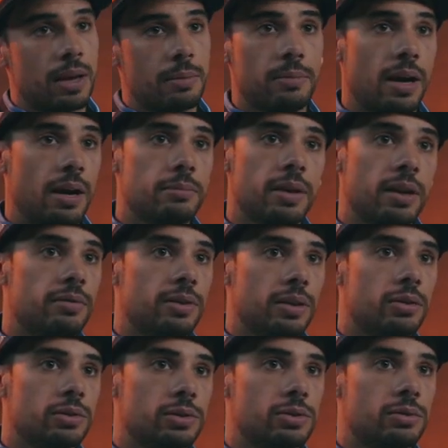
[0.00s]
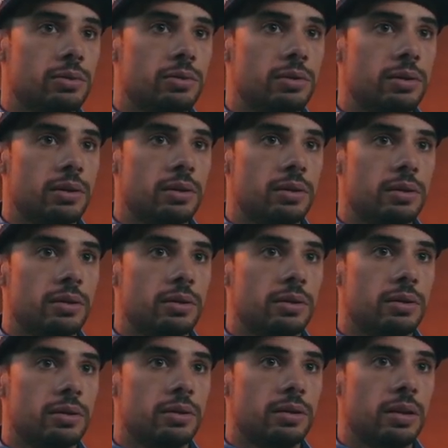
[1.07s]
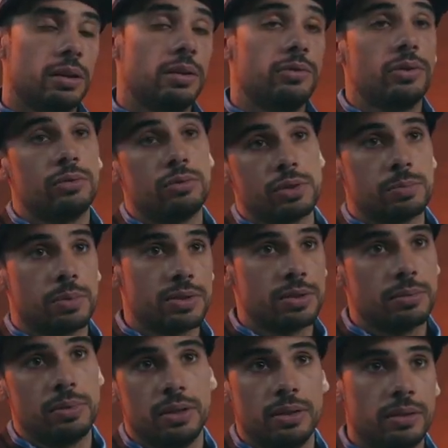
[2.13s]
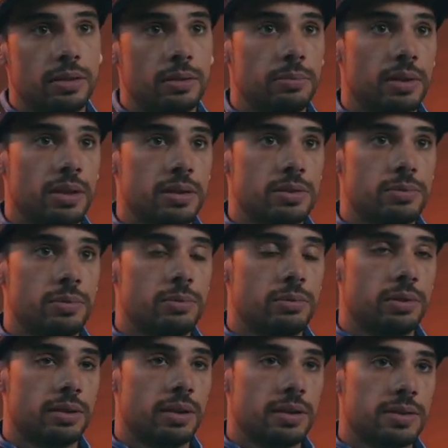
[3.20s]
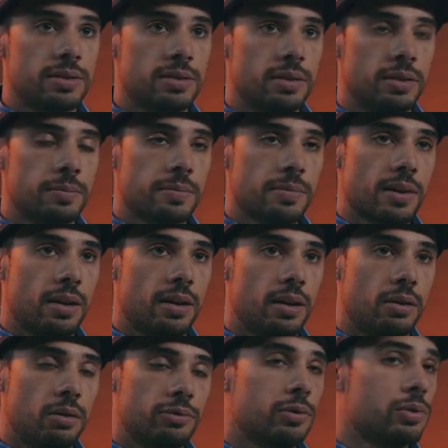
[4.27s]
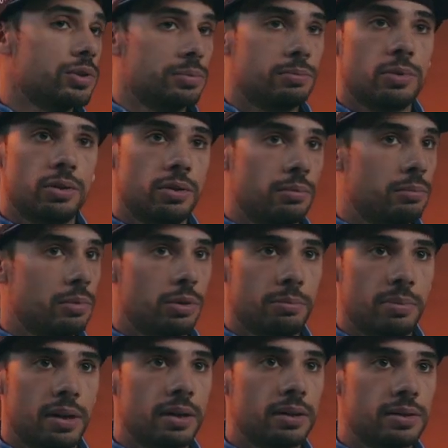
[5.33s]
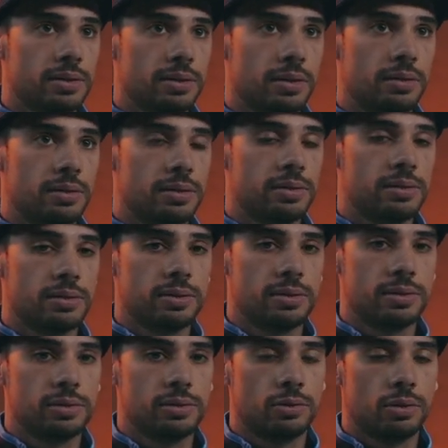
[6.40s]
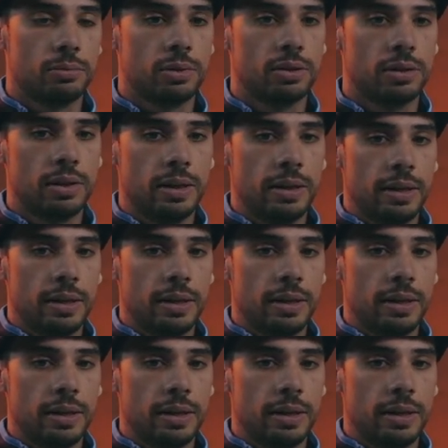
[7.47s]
I'm having also a different responsibility, because we will test, of course, more parts, and it's normal.